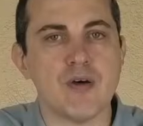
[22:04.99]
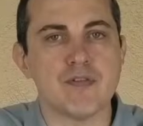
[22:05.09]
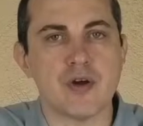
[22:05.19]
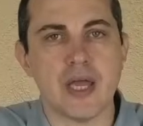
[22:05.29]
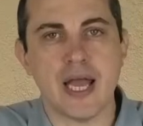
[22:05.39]
a
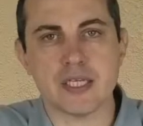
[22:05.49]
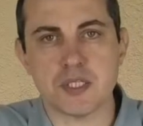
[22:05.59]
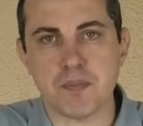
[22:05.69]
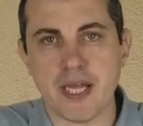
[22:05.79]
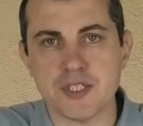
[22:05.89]
very
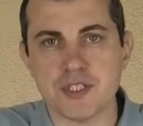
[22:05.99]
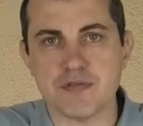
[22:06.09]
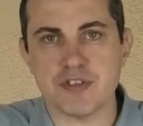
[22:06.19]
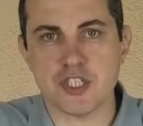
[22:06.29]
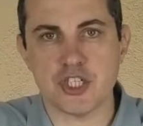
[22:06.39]
expansive
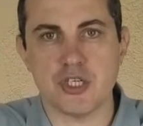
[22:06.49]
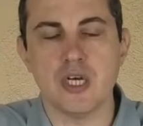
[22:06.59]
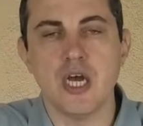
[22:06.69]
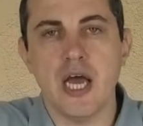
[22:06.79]
vision,